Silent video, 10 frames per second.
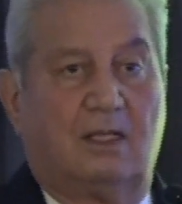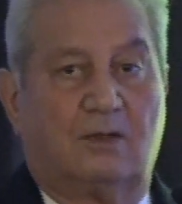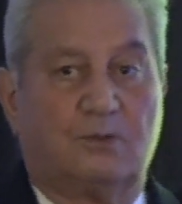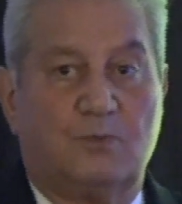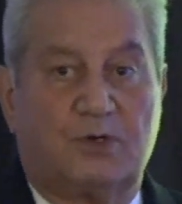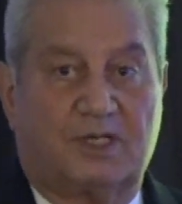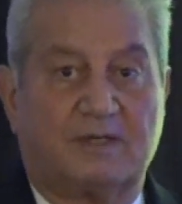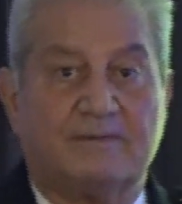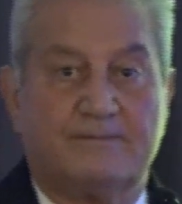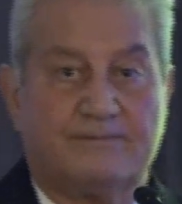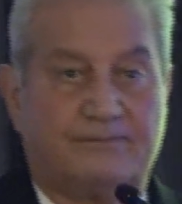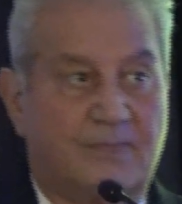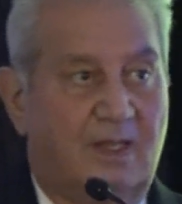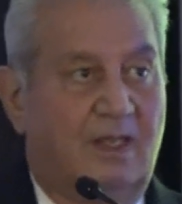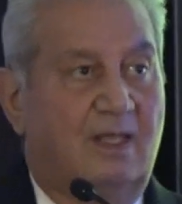Good morning.
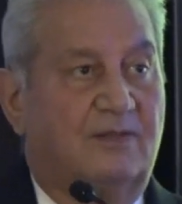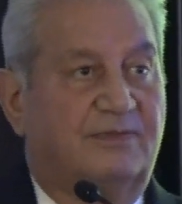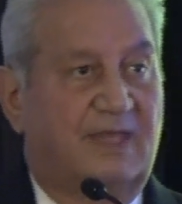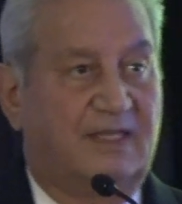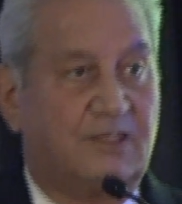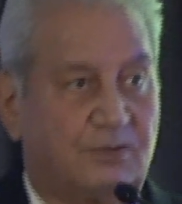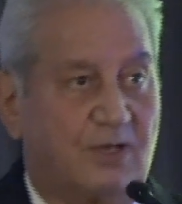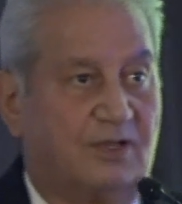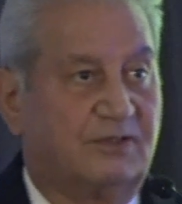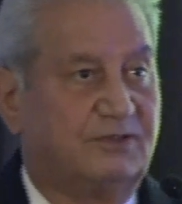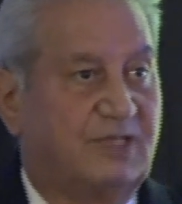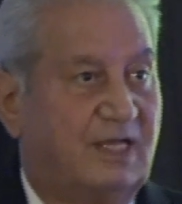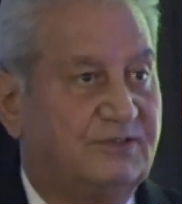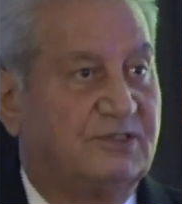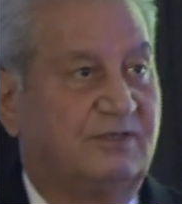Thank you, Dr.
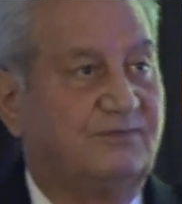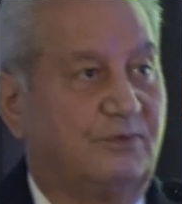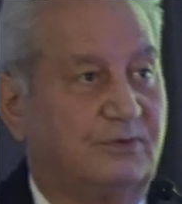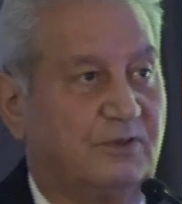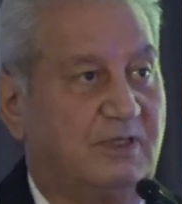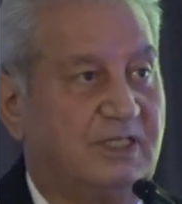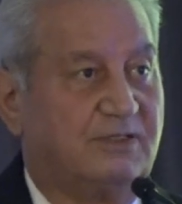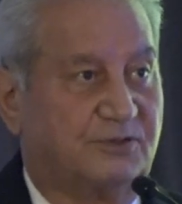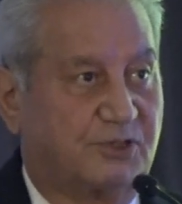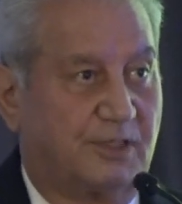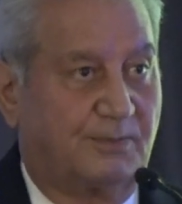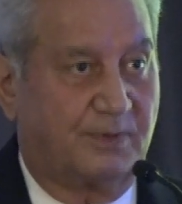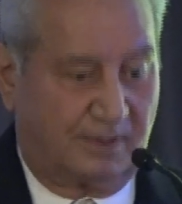Ganji, for your leadership.